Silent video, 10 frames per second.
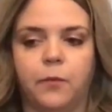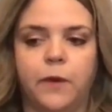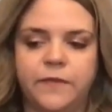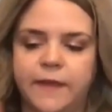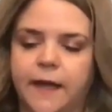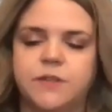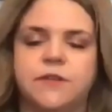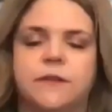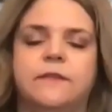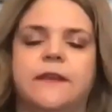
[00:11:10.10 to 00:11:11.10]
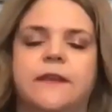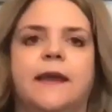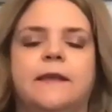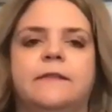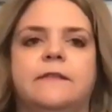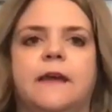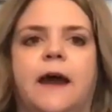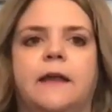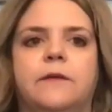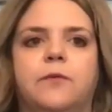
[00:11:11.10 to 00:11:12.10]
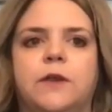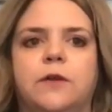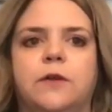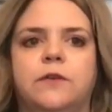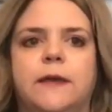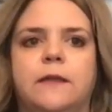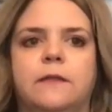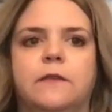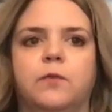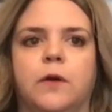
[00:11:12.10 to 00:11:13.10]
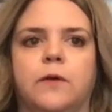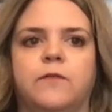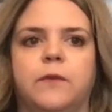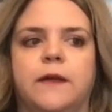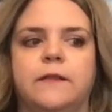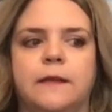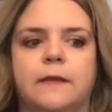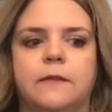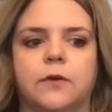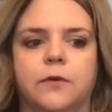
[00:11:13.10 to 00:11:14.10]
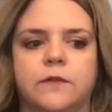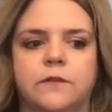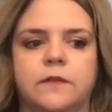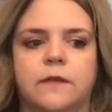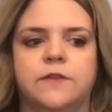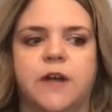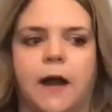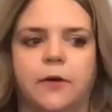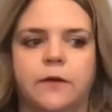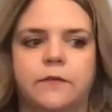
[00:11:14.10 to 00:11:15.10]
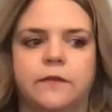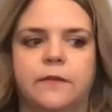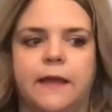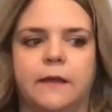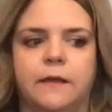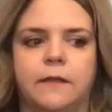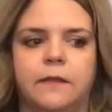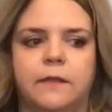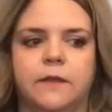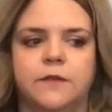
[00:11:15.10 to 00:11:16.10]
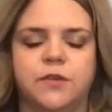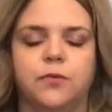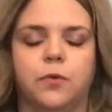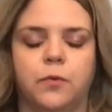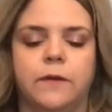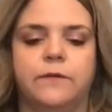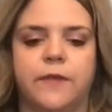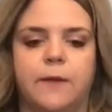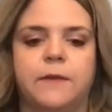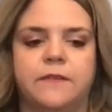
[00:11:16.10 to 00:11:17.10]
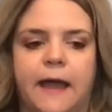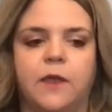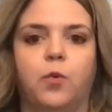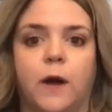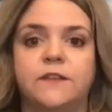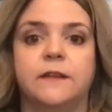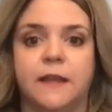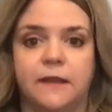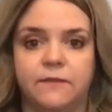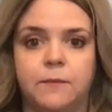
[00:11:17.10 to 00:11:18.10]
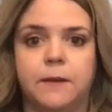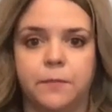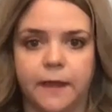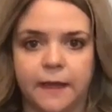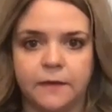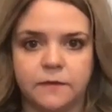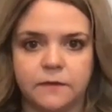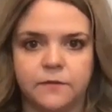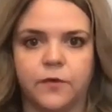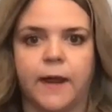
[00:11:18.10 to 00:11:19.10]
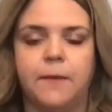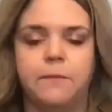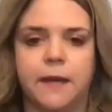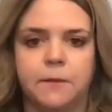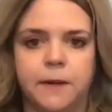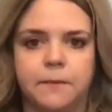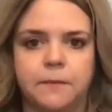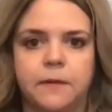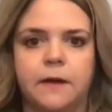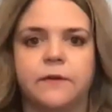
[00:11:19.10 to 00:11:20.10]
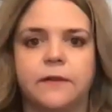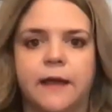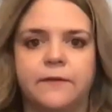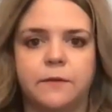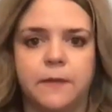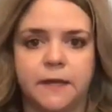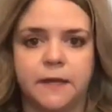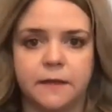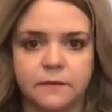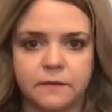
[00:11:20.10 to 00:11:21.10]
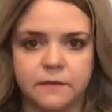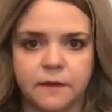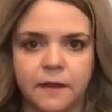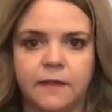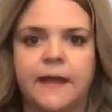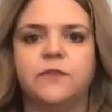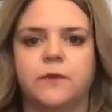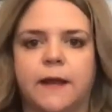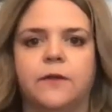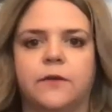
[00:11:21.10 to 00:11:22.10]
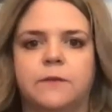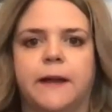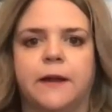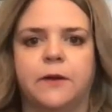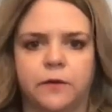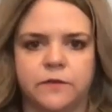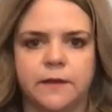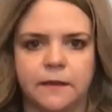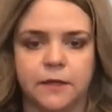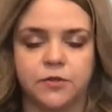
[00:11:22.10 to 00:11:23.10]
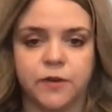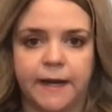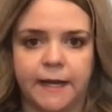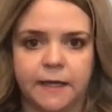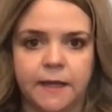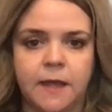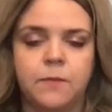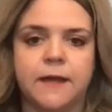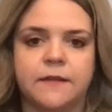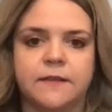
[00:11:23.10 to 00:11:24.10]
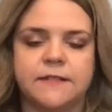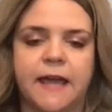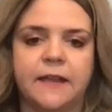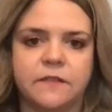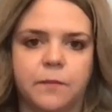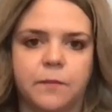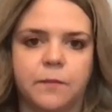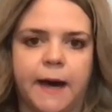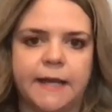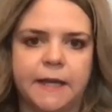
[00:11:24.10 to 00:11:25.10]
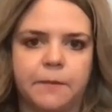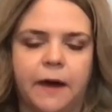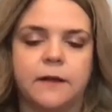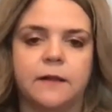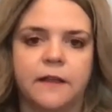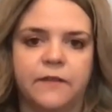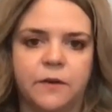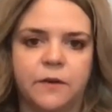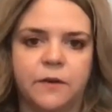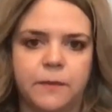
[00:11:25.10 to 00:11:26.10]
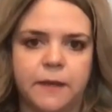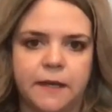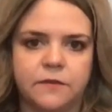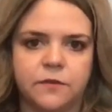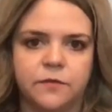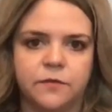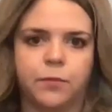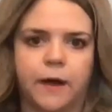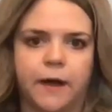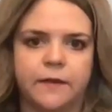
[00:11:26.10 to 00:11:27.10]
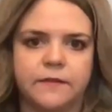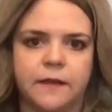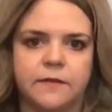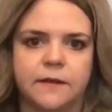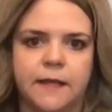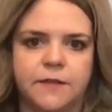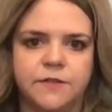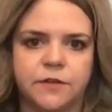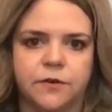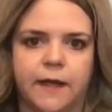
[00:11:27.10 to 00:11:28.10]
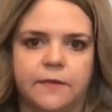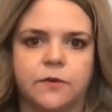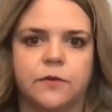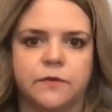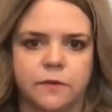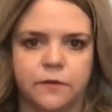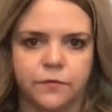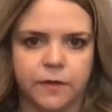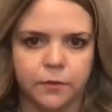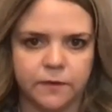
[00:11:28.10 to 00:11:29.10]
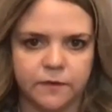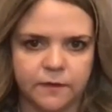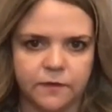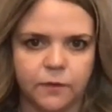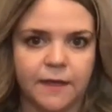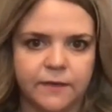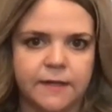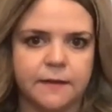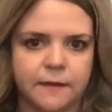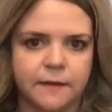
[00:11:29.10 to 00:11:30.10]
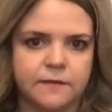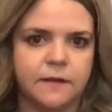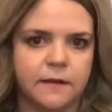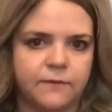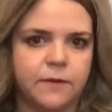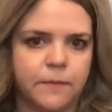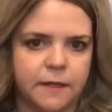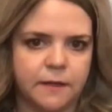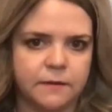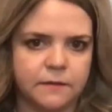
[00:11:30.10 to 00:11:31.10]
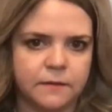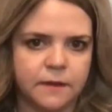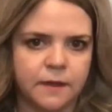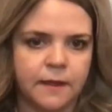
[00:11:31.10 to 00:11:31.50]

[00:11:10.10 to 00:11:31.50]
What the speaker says: One thing I should say is that when you're doing this work of placing the crystals on the chakras, the general rule of thumb is that you want to leave them in place for a minimum of 11 minutes. That's what I learned in my crystal healing training, because it takes the body about 11 minutes to fully process and integrate the crystalline frequency. So give it at least 11 minutes.